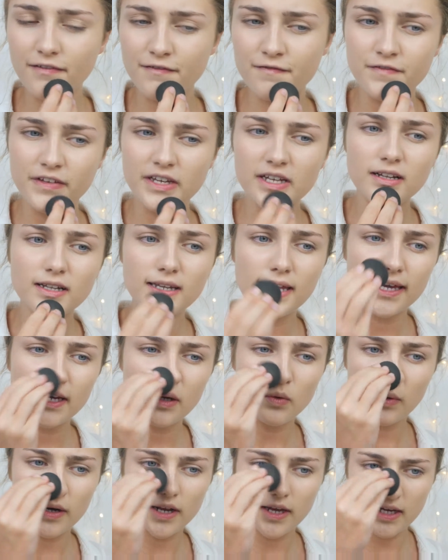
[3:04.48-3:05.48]
feel
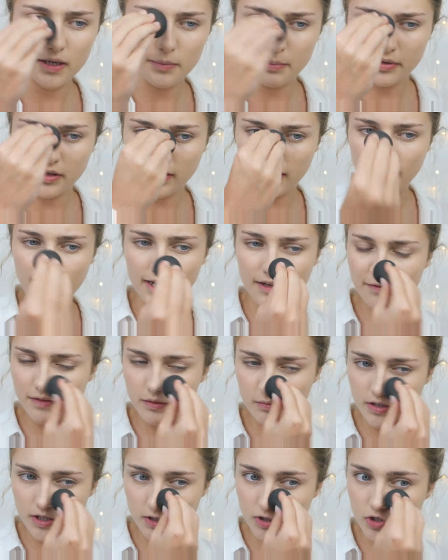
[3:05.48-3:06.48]
like when I apply a
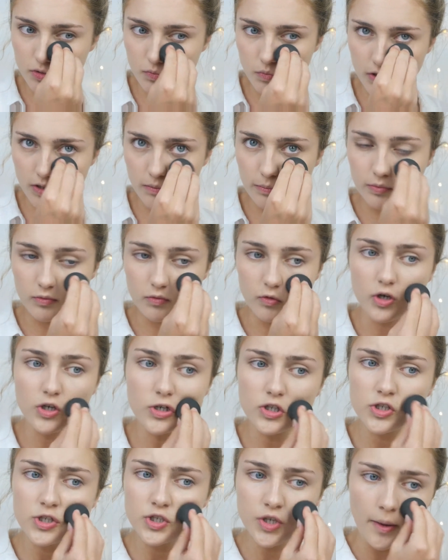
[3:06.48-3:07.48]
foundation with a
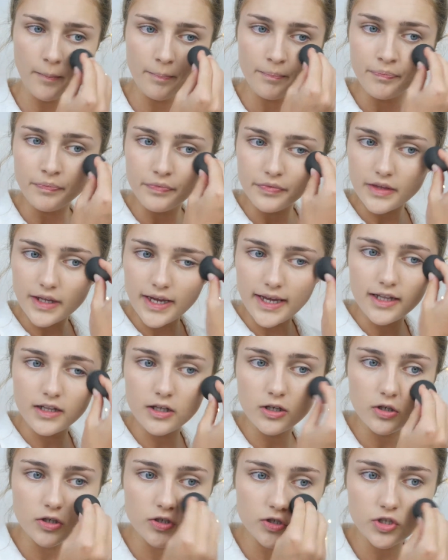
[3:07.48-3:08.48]
brush, it
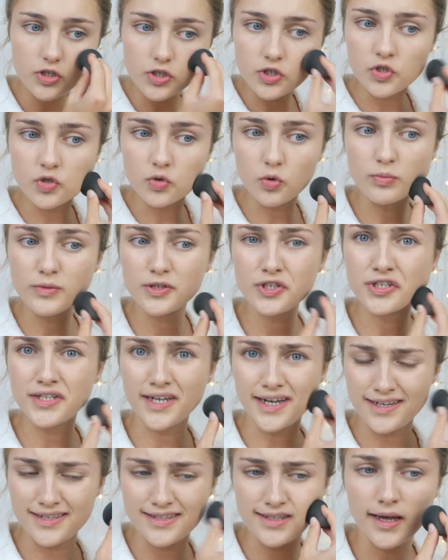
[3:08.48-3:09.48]
looks so much
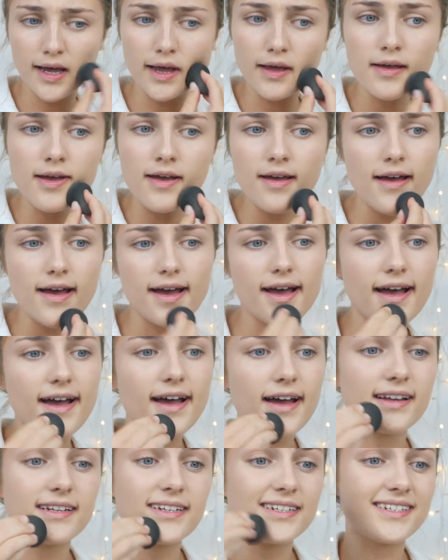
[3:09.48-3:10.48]
nicer
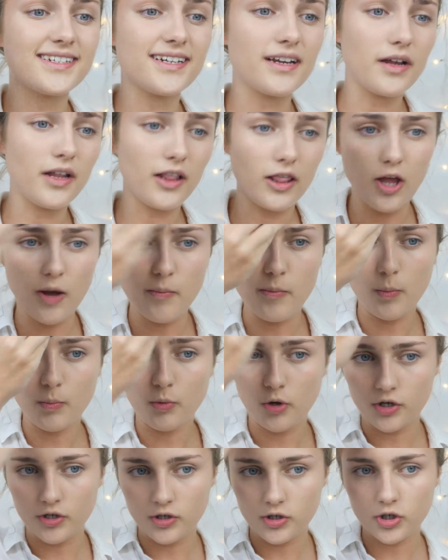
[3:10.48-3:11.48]
and a lot more
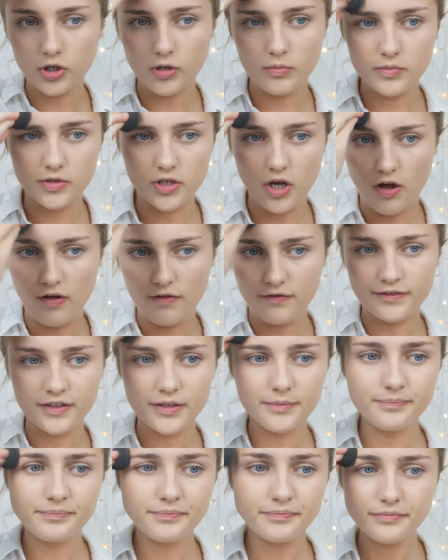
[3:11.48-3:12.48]
product comes off.
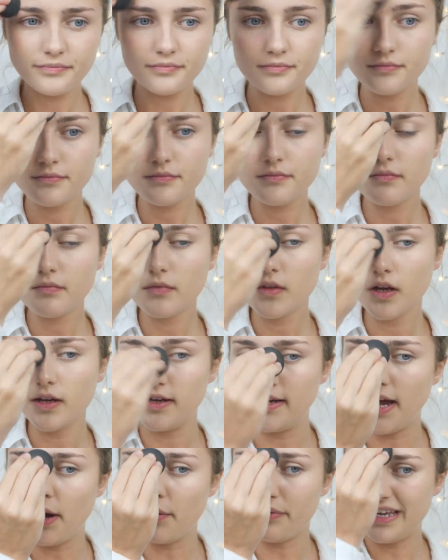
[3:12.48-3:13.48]

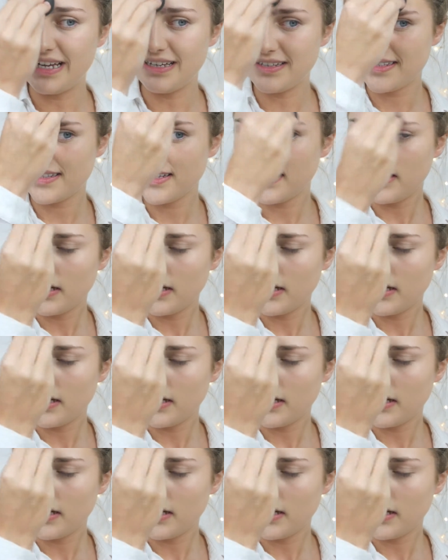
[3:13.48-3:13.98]
Now this